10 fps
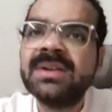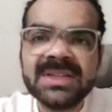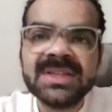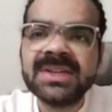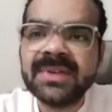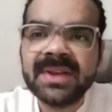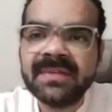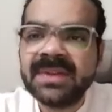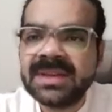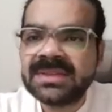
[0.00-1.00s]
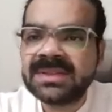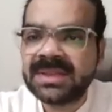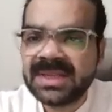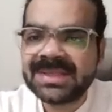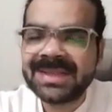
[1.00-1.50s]
degenerative
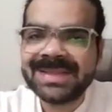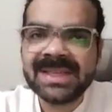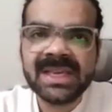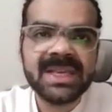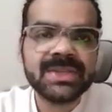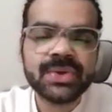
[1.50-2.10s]
disc disease